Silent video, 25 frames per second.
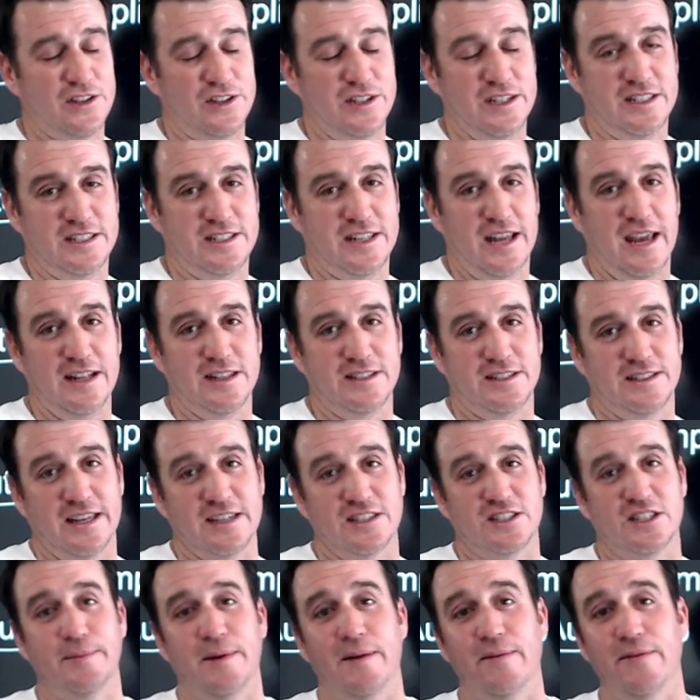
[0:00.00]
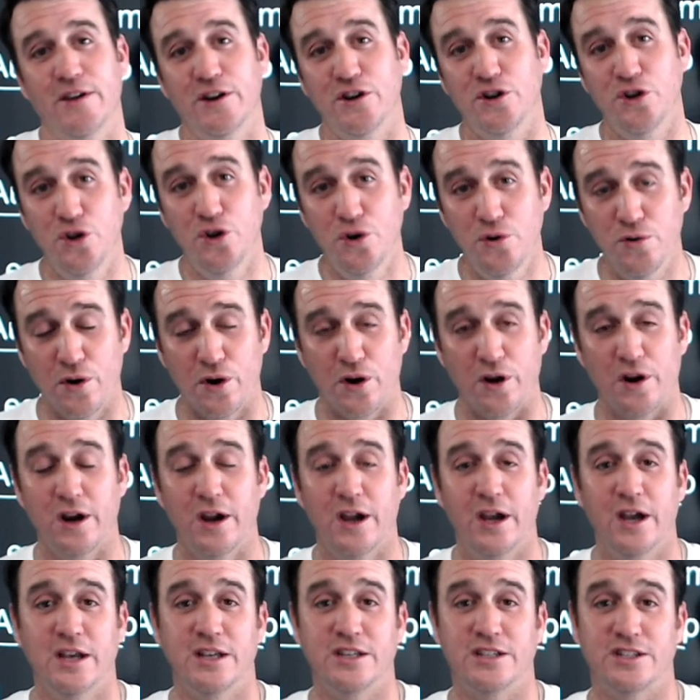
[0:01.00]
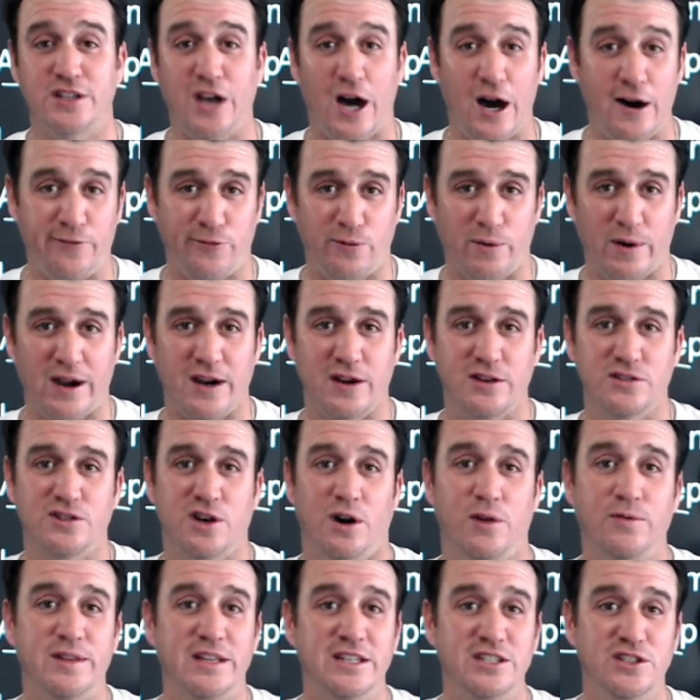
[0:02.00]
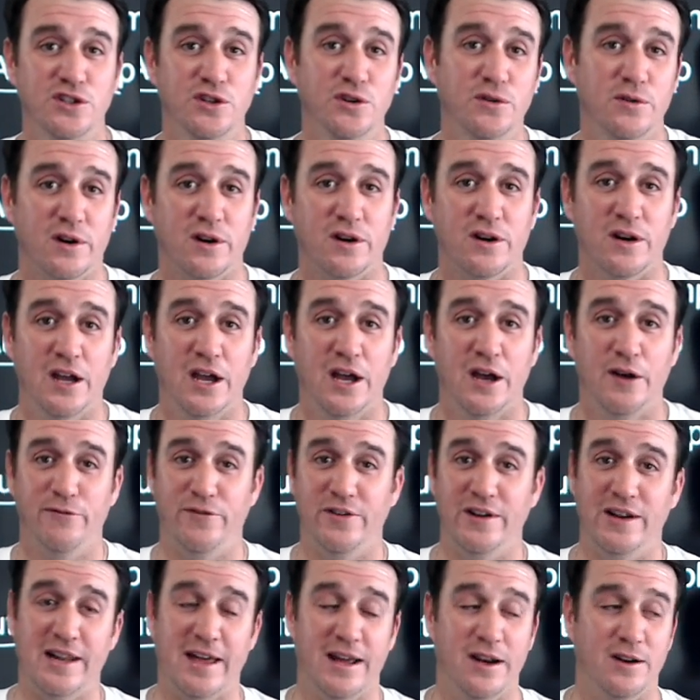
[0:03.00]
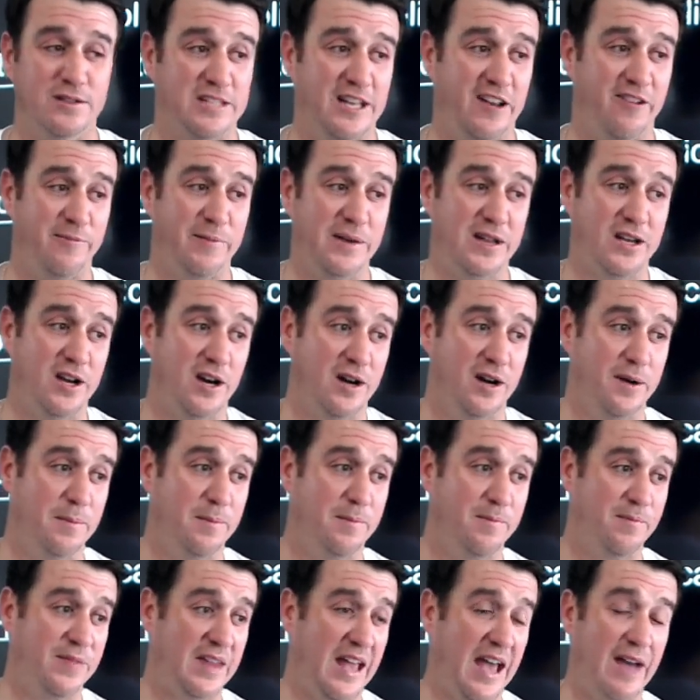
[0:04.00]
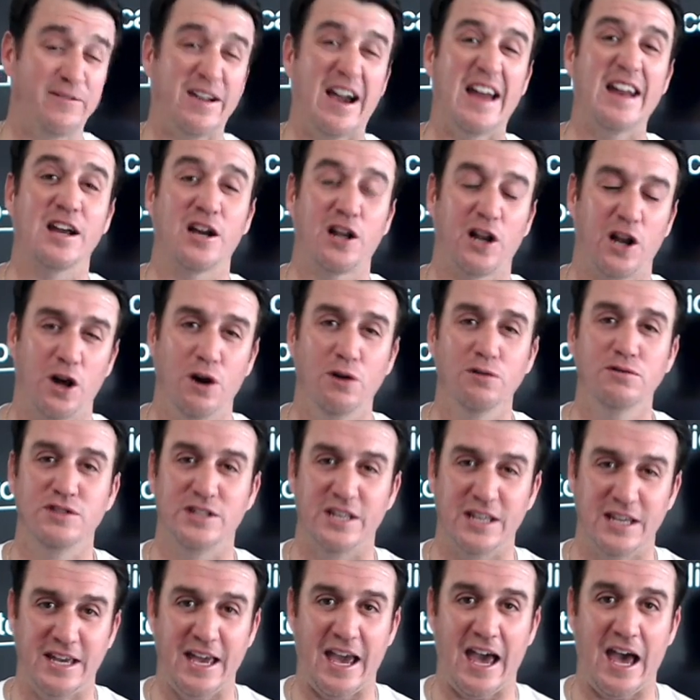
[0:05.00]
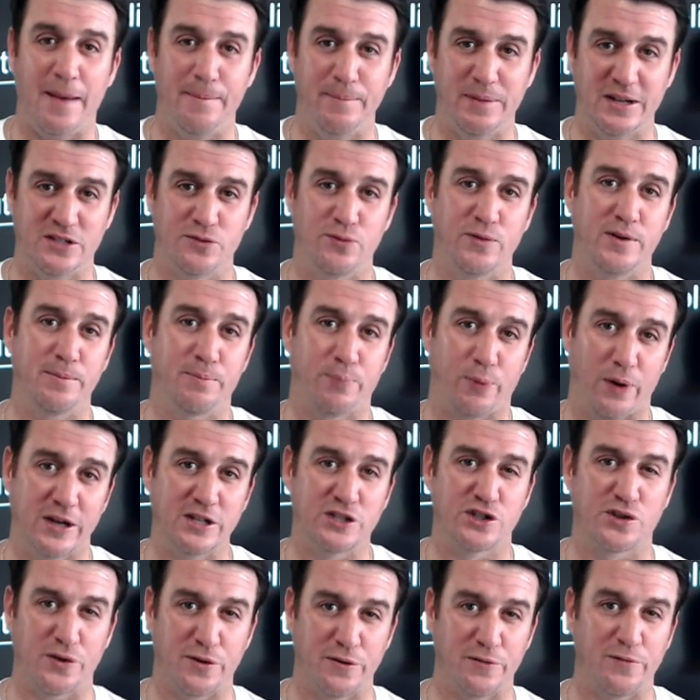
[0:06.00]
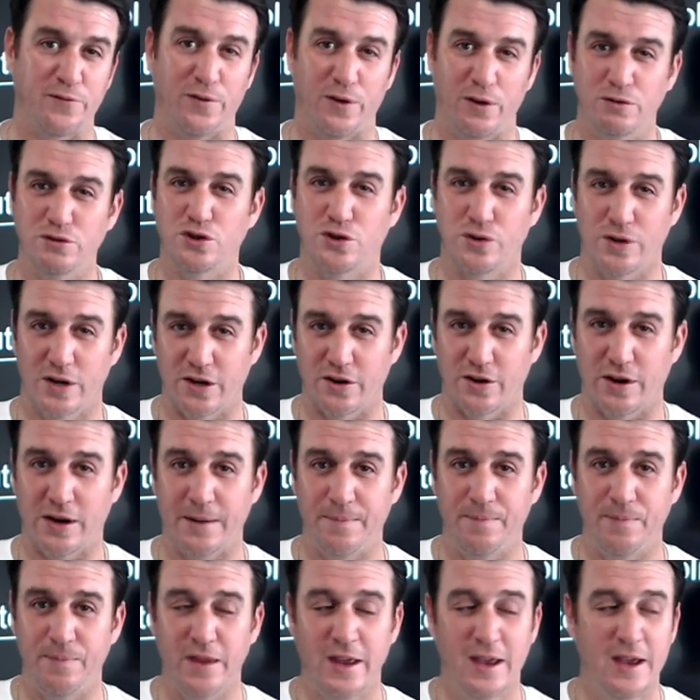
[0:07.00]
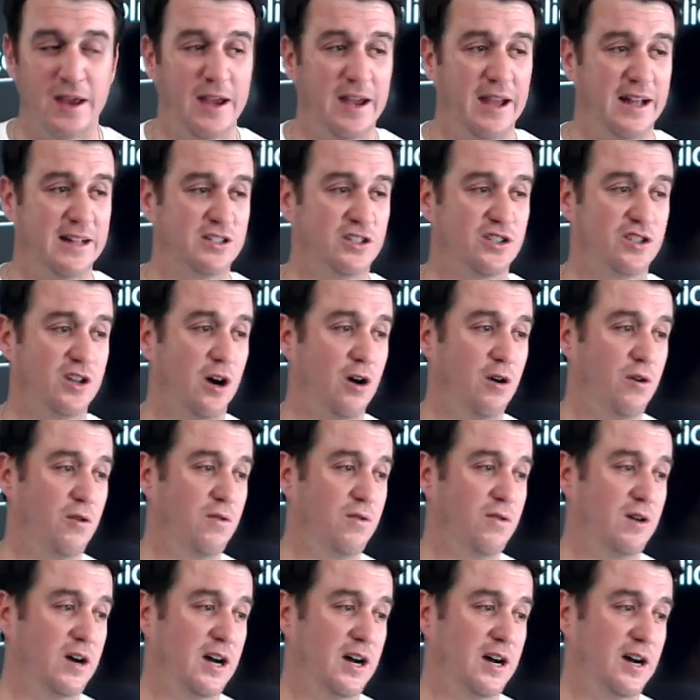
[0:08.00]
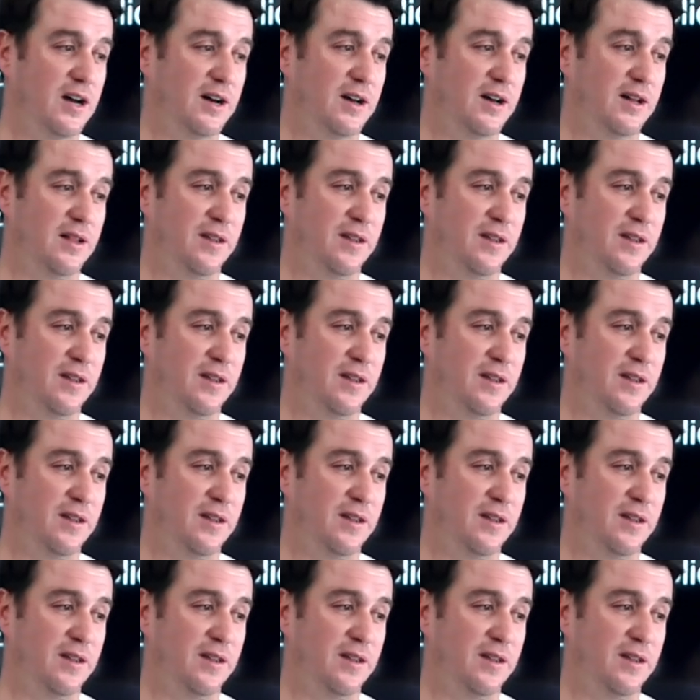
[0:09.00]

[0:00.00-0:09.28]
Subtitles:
actually states that some of the newer softwares on these newer ventilators have kind of closed the gap between pressure and flow triggering. And so